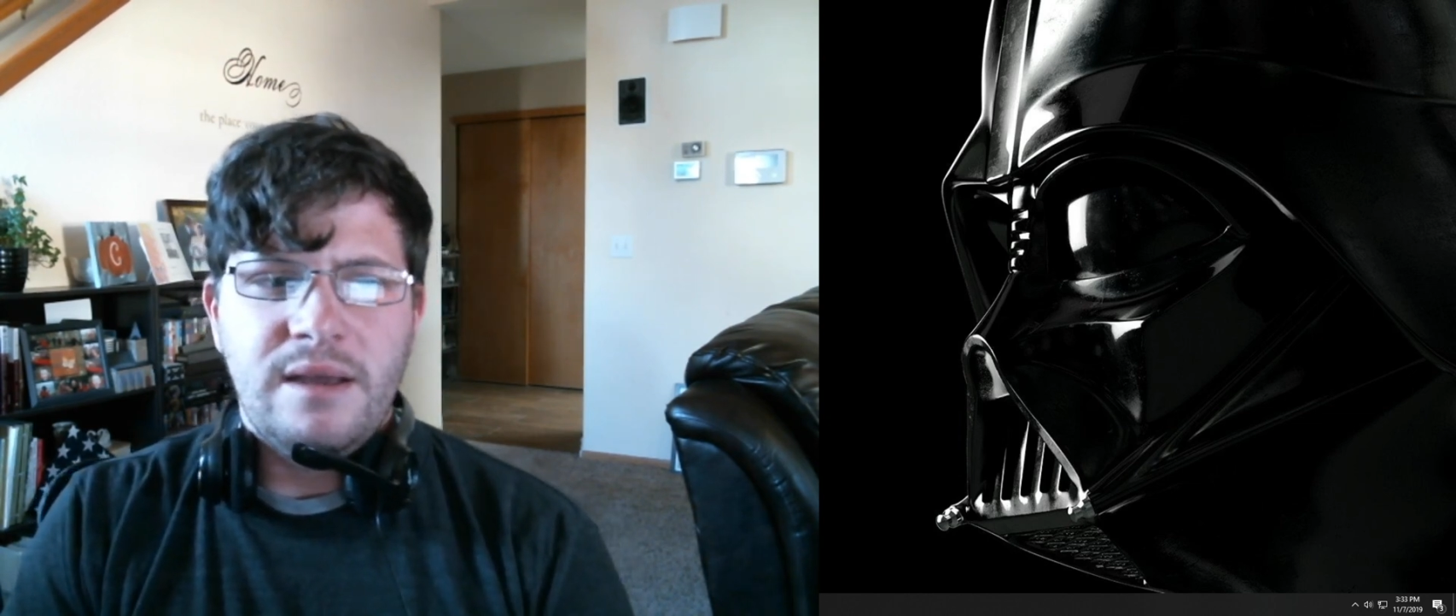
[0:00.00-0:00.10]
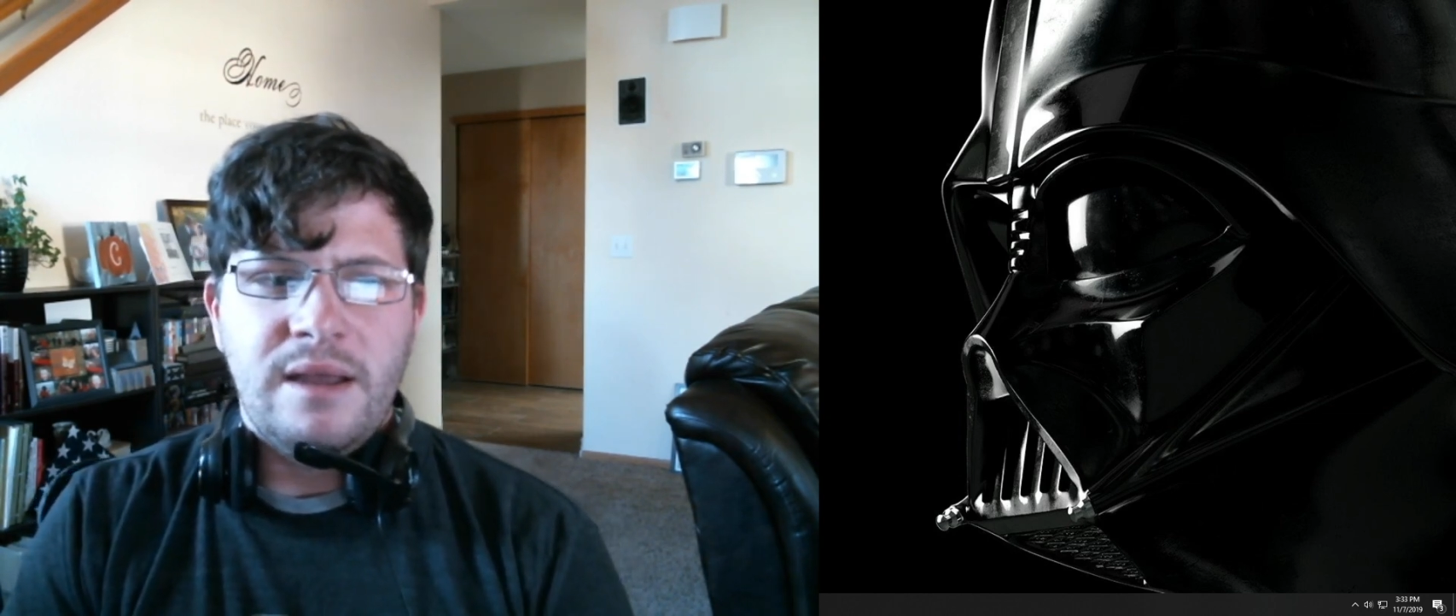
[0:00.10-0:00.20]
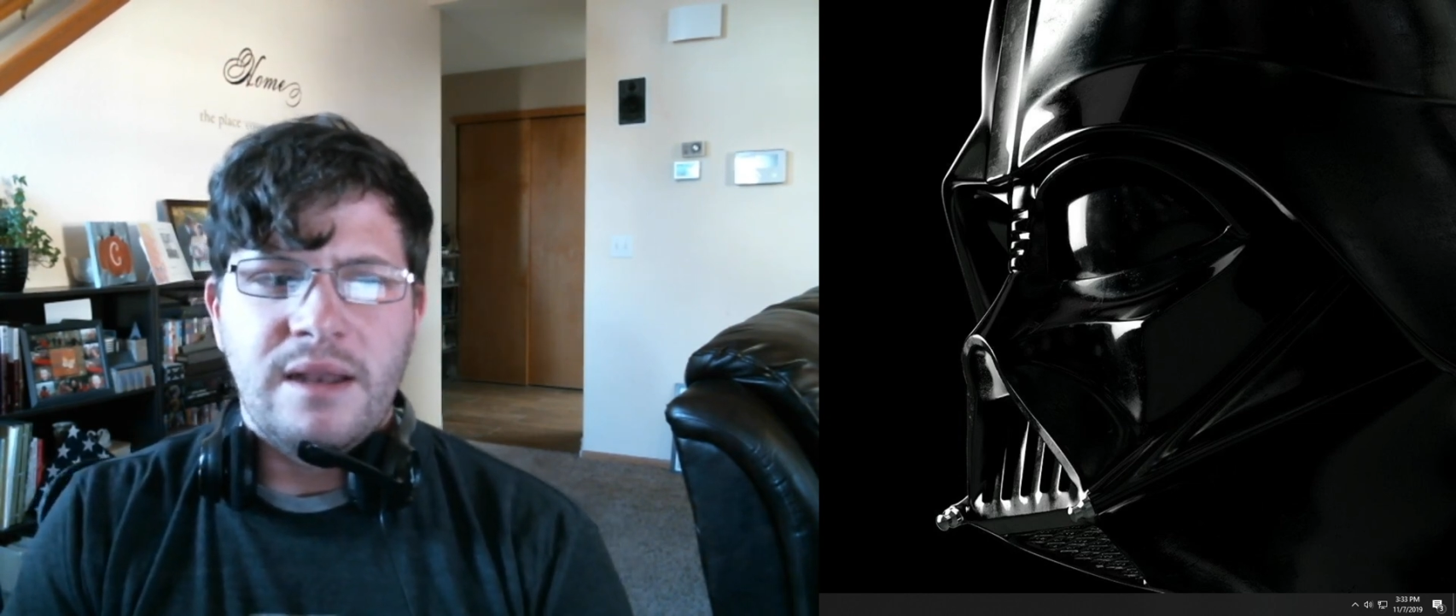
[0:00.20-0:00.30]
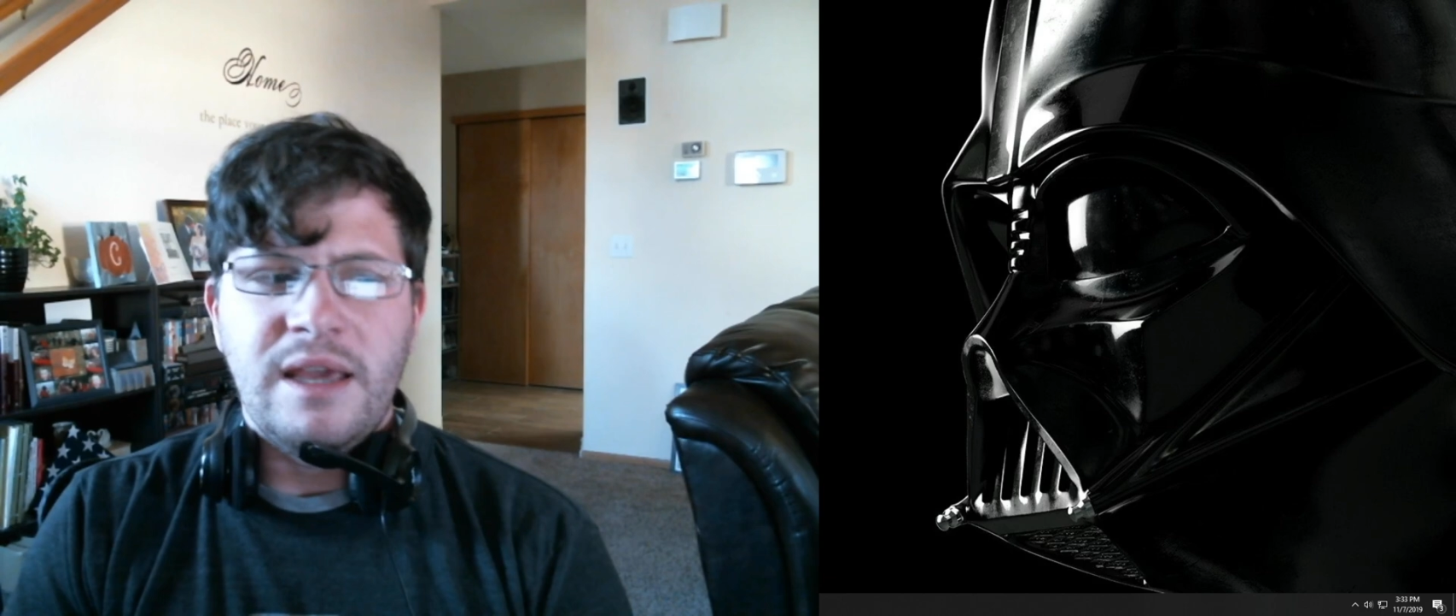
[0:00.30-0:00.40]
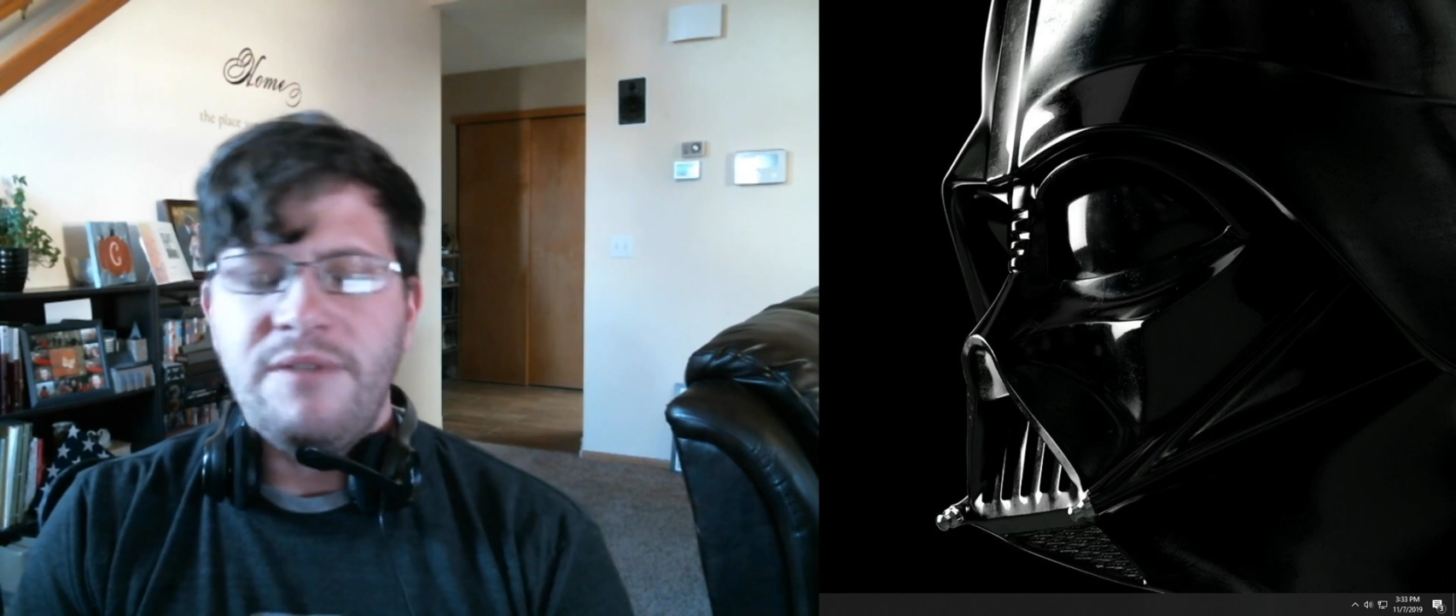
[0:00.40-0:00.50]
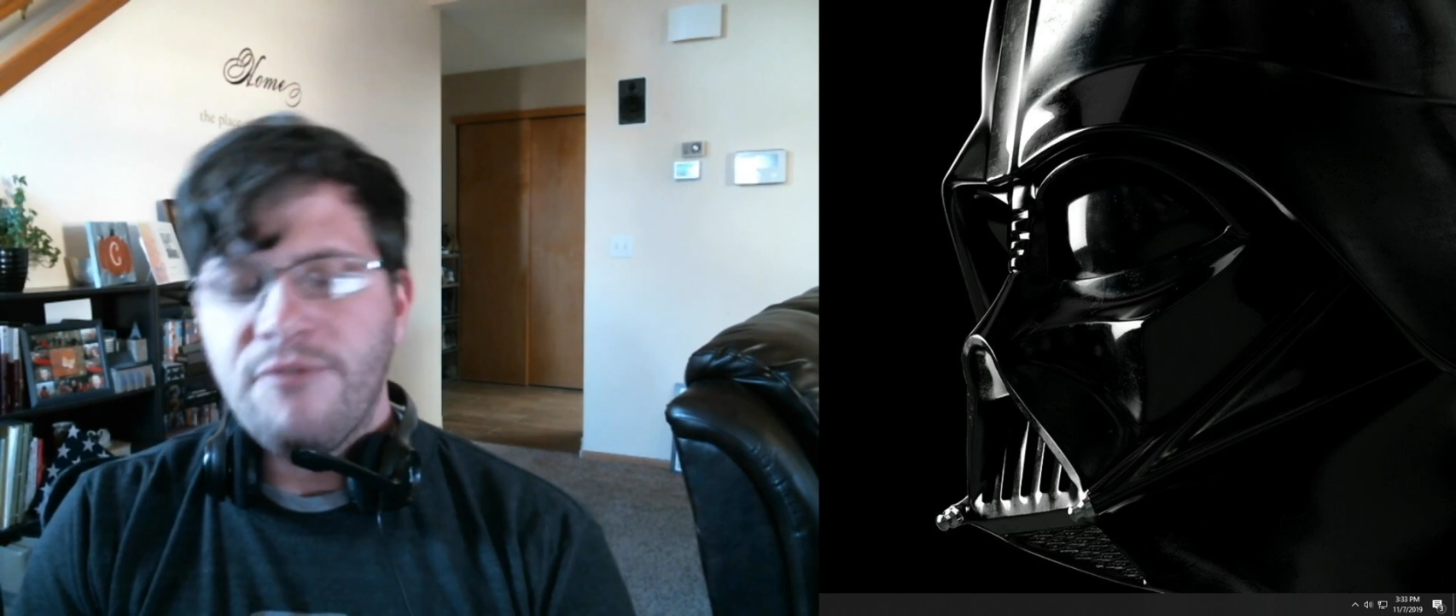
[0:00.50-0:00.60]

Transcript: key